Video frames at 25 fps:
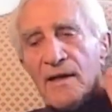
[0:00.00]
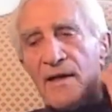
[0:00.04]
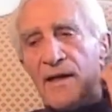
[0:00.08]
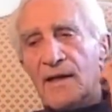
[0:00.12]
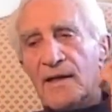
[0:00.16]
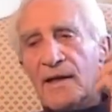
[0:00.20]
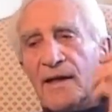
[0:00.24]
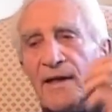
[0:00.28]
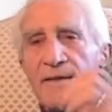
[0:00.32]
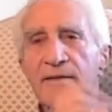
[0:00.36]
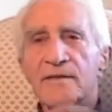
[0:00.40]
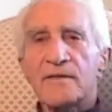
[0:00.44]

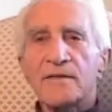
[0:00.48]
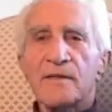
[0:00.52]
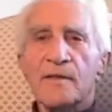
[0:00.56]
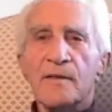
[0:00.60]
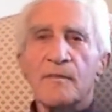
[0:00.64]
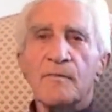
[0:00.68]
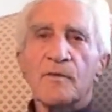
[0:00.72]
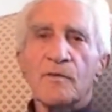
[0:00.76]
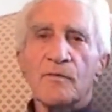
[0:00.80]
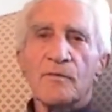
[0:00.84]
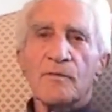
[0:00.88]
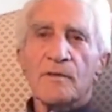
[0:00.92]
And that
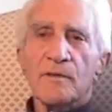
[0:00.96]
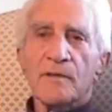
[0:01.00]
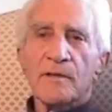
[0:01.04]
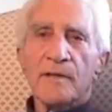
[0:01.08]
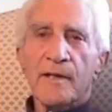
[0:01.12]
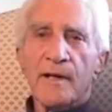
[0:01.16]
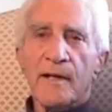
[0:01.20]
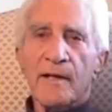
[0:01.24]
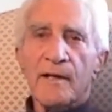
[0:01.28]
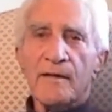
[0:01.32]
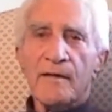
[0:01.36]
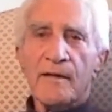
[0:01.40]
seemed to
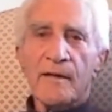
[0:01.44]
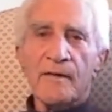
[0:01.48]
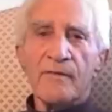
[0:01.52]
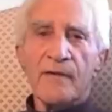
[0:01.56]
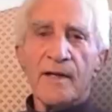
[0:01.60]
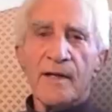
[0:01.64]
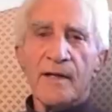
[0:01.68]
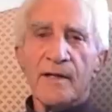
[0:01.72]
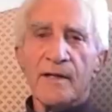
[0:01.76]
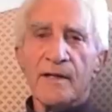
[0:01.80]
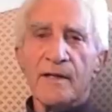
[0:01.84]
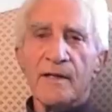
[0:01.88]
work. I
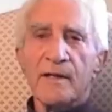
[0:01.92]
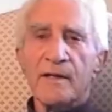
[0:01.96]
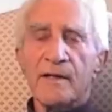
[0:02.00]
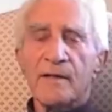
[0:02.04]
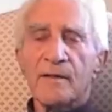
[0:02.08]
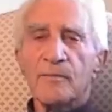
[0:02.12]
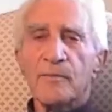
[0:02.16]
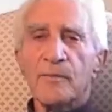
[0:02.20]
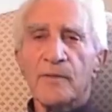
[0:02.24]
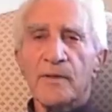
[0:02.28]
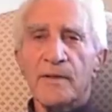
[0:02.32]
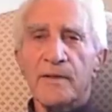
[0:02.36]
never had any
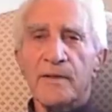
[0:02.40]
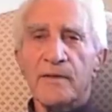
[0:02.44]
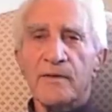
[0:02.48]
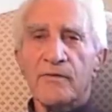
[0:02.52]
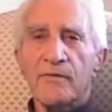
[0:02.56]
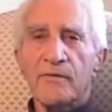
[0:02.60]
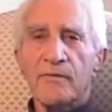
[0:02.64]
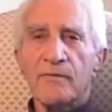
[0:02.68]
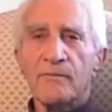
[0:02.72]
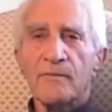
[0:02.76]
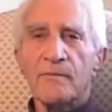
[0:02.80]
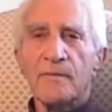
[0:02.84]

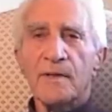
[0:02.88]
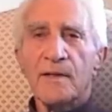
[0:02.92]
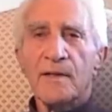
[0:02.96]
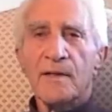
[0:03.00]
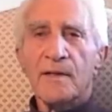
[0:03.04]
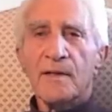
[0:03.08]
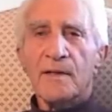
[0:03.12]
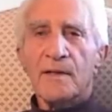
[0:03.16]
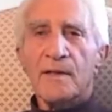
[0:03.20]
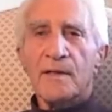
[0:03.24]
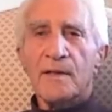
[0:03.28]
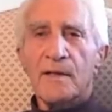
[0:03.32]
complaints from
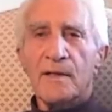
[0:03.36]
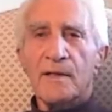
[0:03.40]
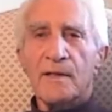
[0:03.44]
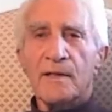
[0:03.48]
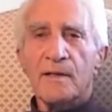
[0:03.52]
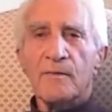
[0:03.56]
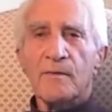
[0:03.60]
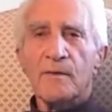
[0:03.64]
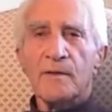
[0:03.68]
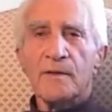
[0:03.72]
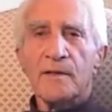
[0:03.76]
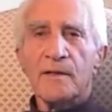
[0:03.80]

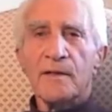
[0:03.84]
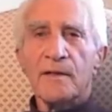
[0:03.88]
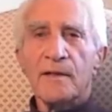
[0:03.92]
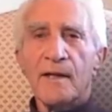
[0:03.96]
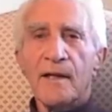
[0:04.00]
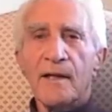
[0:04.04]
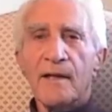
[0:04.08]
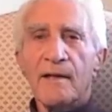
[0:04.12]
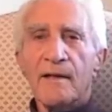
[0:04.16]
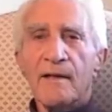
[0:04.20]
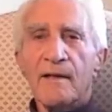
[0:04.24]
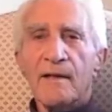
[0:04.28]
anyone.
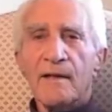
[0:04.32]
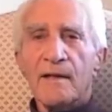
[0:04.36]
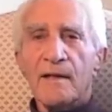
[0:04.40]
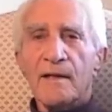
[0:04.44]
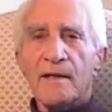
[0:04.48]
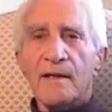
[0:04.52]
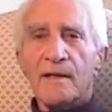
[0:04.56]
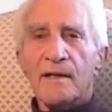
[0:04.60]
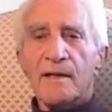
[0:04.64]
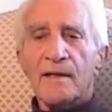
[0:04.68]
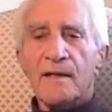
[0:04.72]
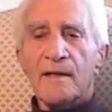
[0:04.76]

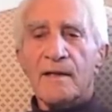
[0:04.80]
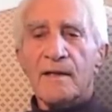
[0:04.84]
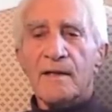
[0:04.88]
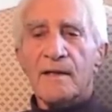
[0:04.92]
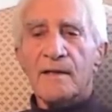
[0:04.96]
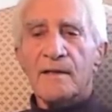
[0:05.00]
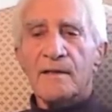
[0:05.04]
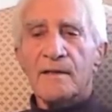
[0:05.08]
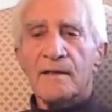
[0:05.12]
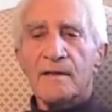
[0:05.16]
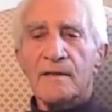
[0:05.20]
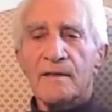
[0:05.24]

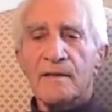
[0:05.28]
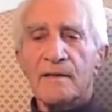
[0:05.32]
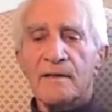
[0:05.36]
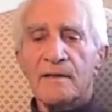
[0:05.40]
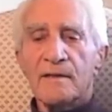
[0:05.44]
And